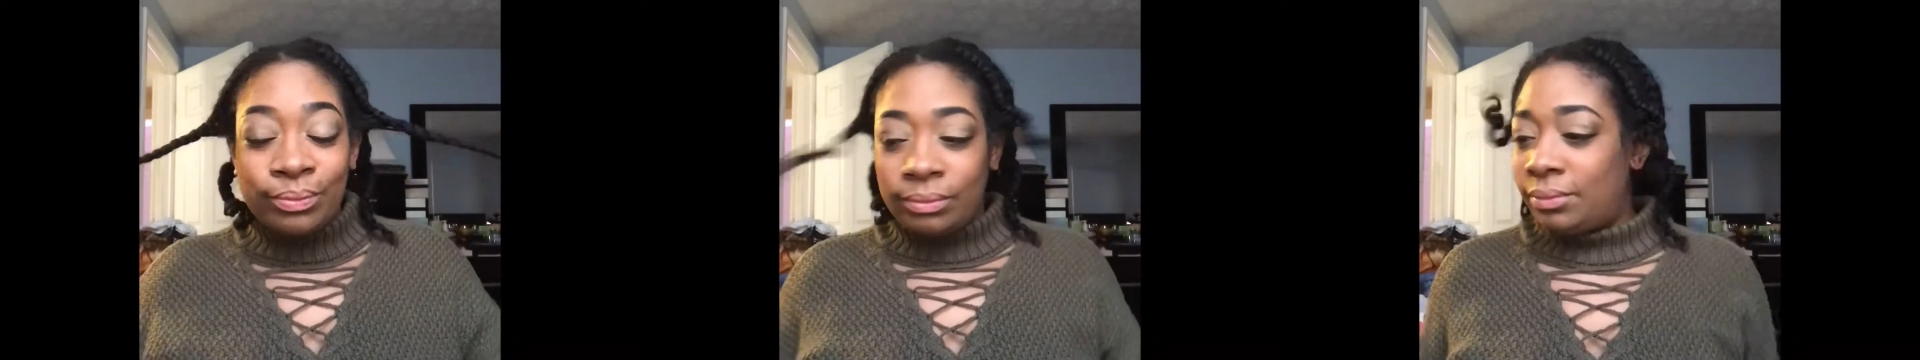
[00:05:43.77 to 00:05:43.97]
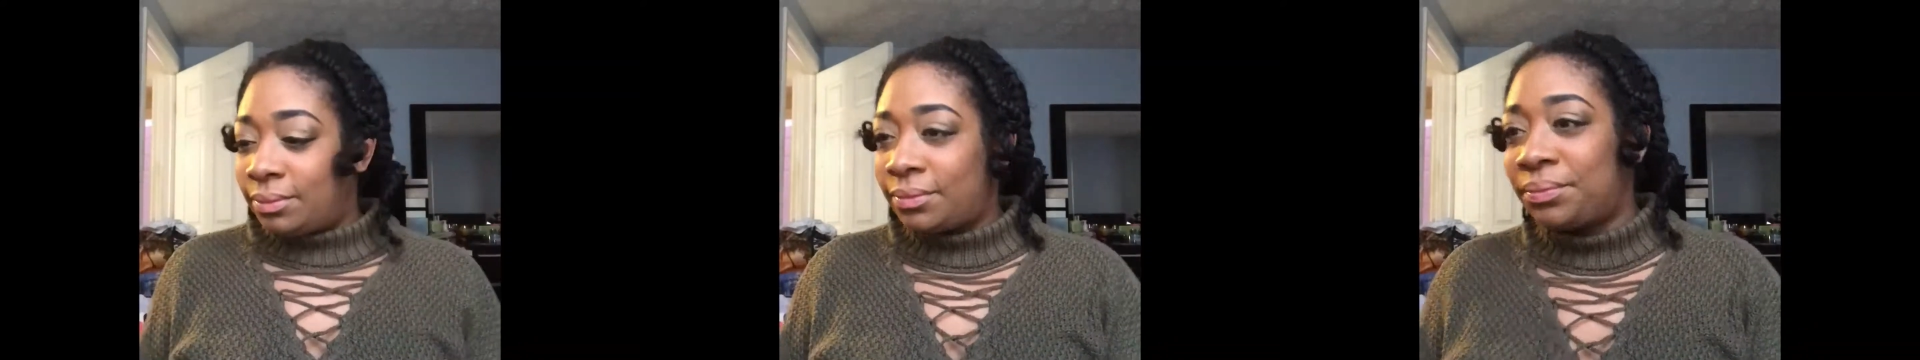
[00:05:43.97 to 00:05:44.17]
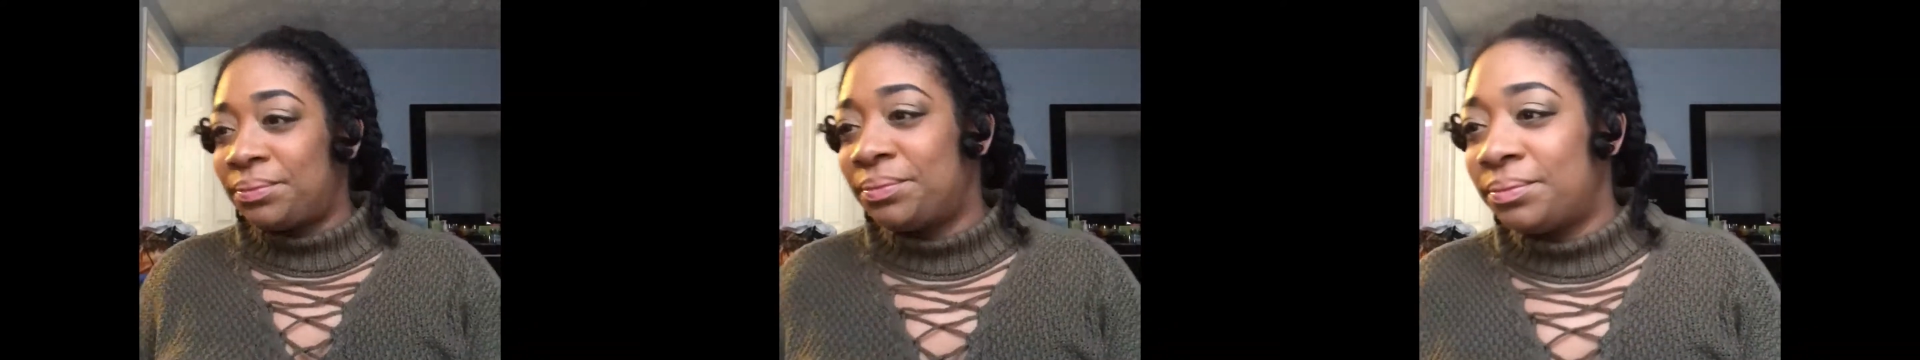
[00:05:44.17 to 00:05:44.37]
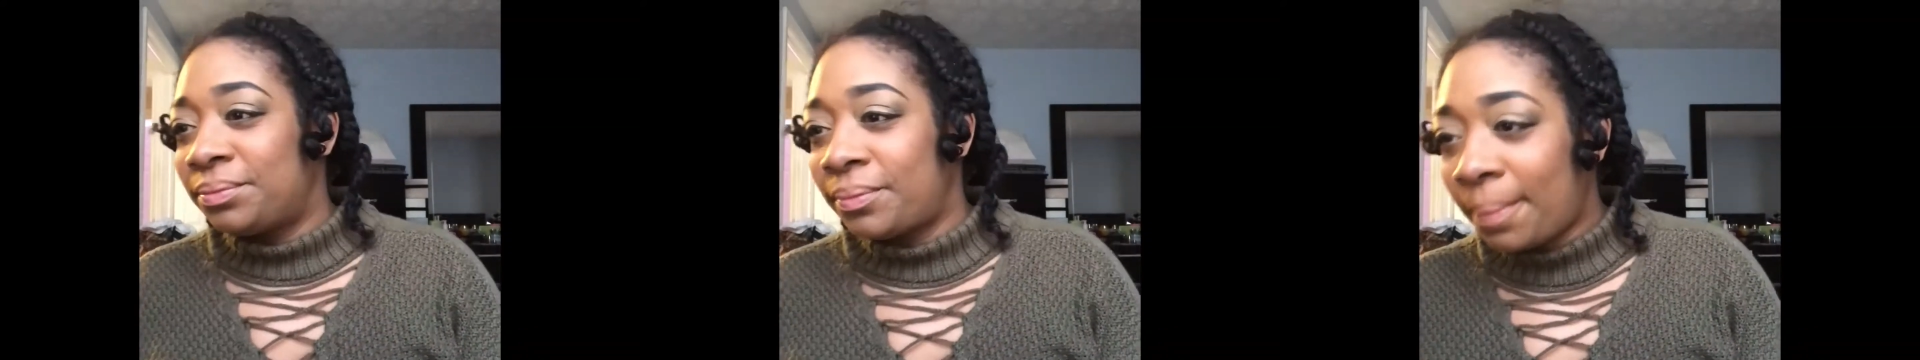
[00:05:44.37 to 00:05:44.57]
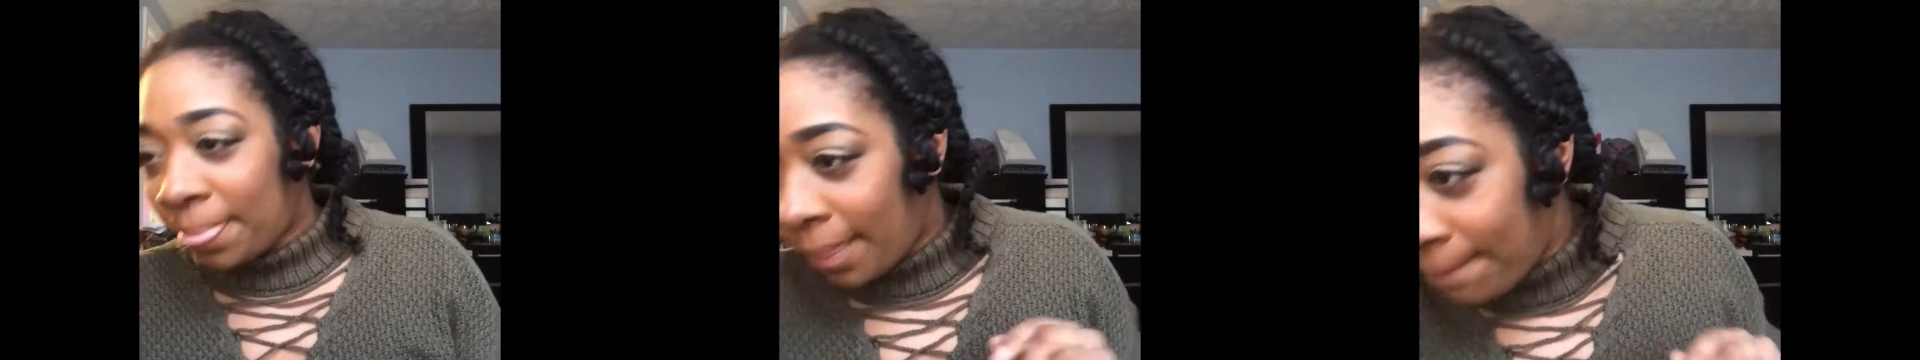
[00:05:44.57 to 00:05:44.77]
figure
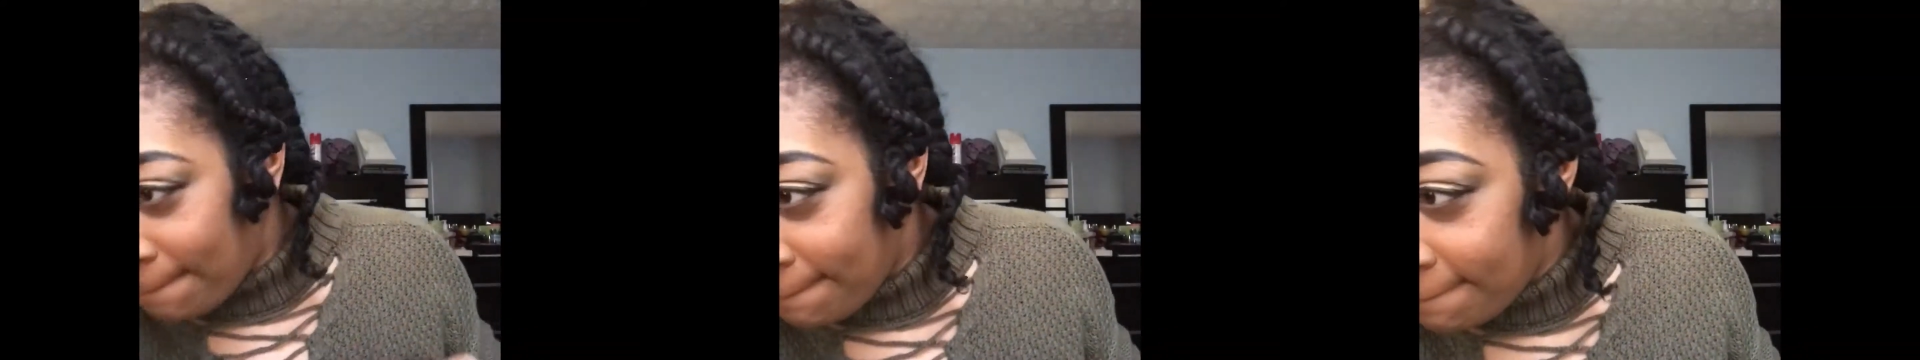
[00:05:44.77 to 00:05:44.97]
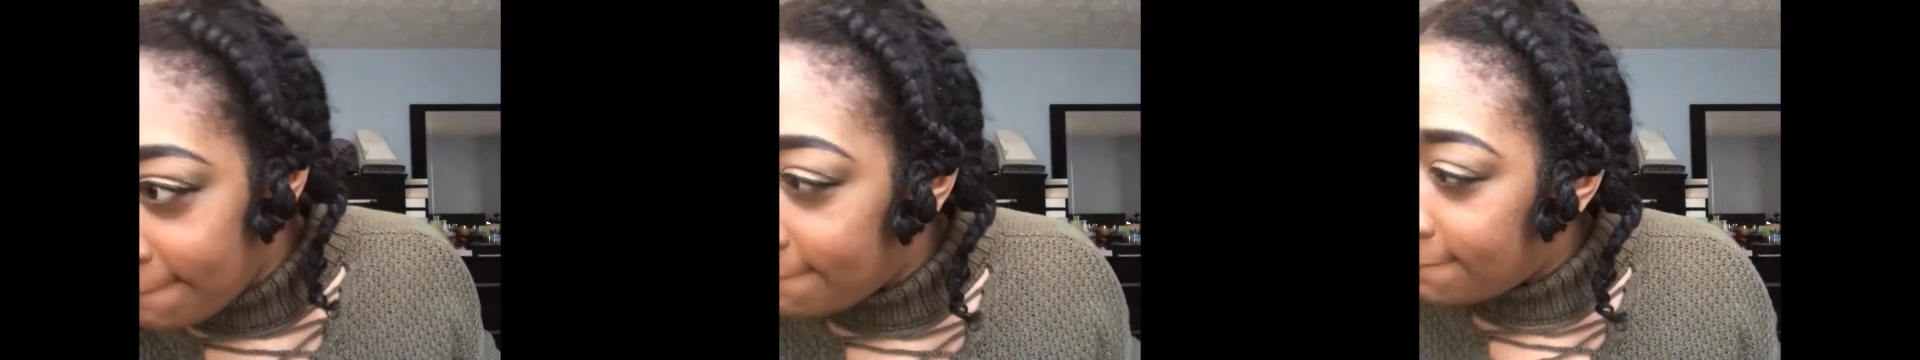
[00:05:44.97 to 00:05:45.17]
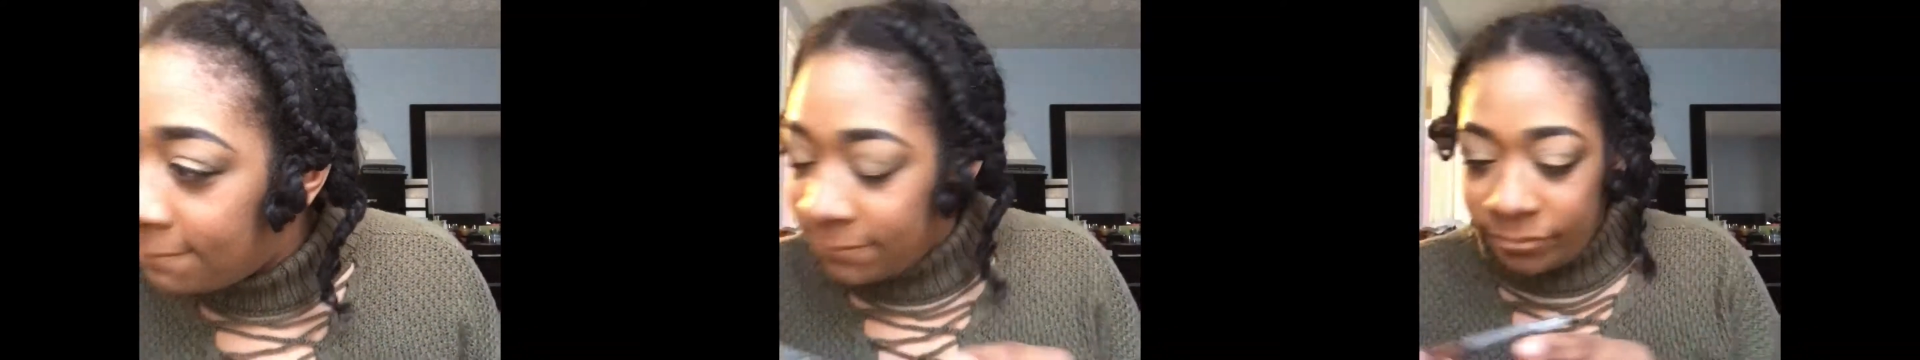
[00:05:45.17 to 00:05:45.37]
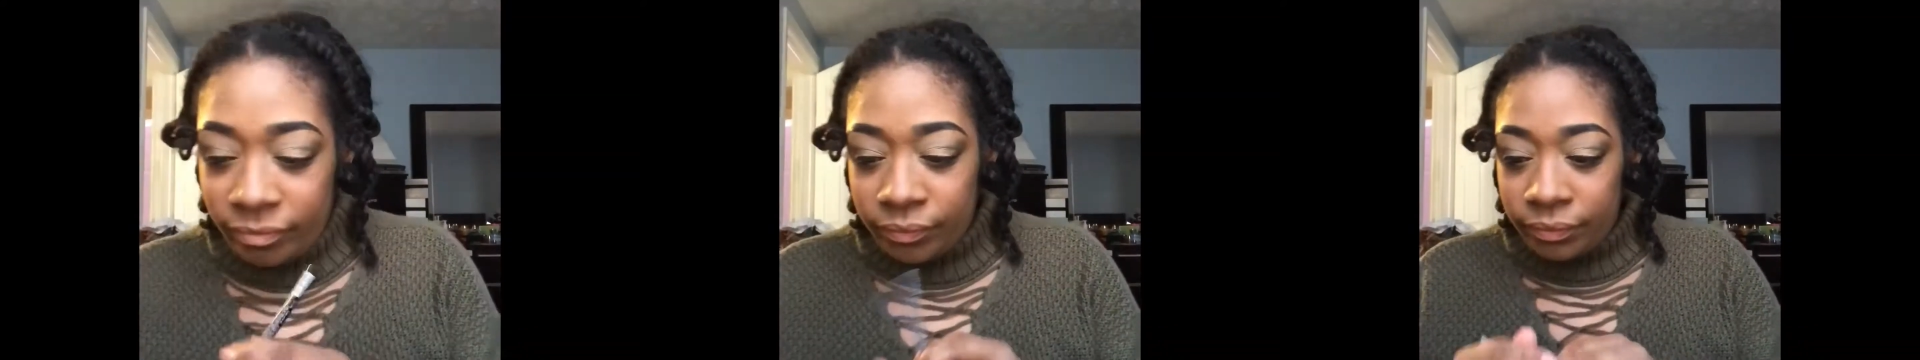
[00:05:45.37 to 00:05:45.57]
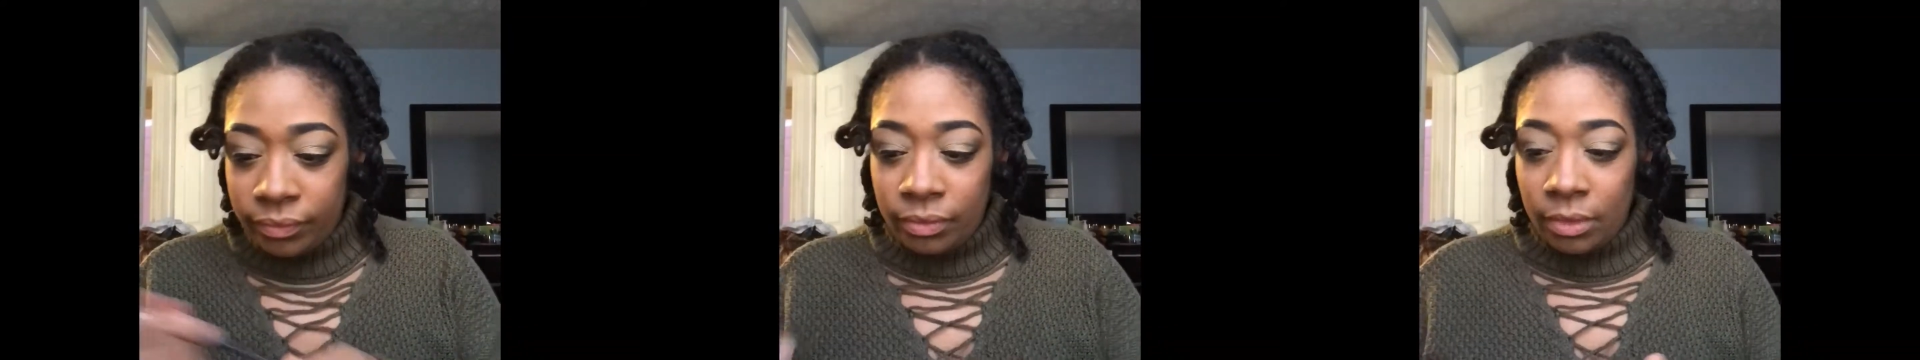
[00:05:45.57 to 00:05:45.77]
out what I'm putting on
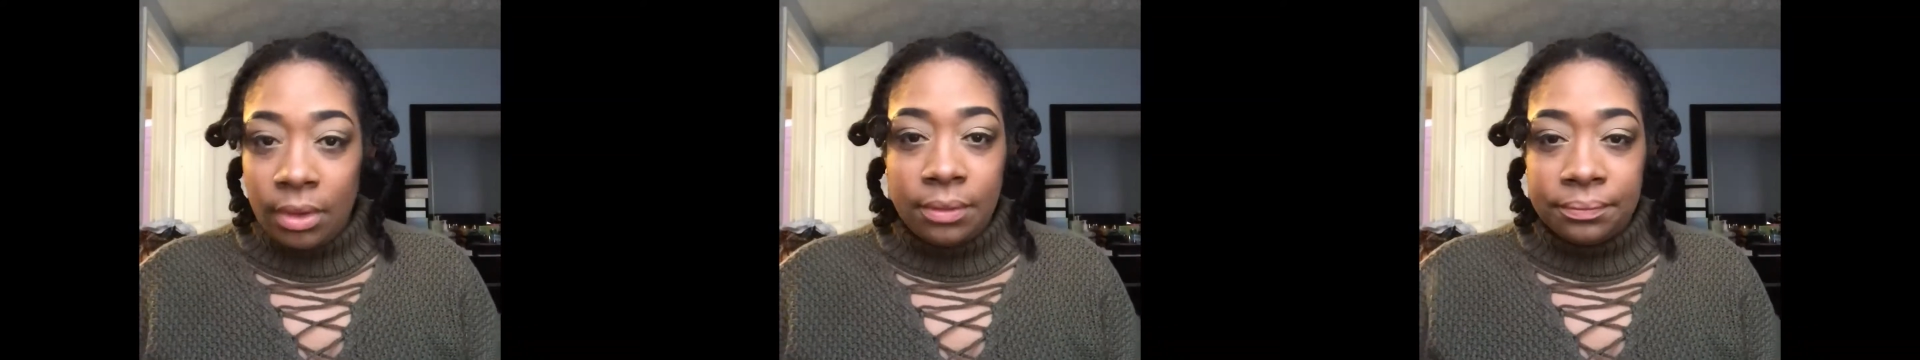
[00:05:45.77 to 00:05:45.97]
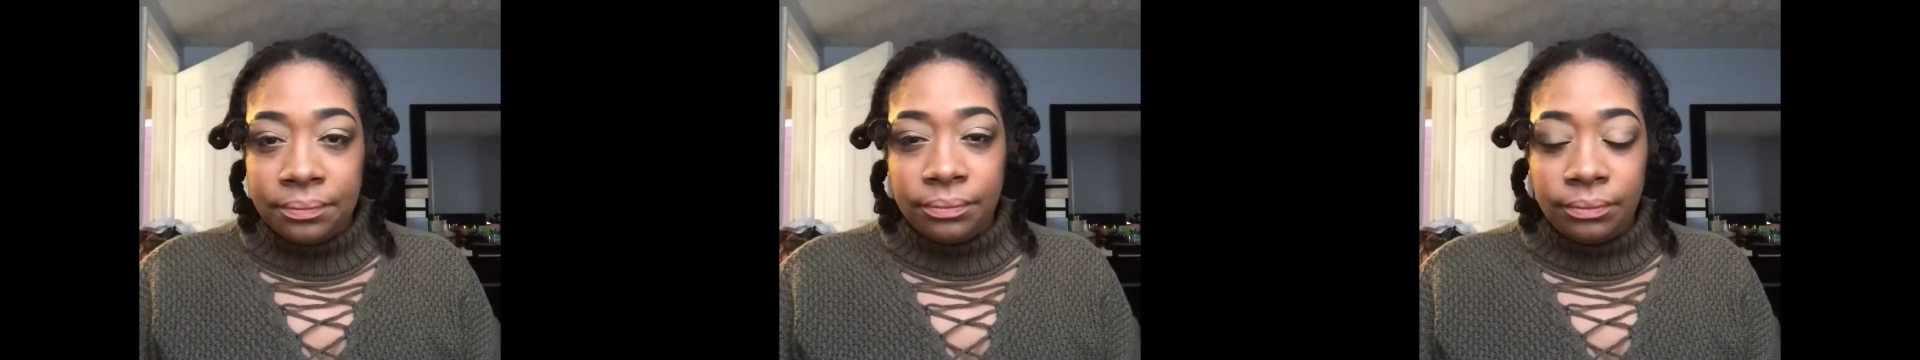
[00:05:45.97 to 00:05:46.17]
my lips.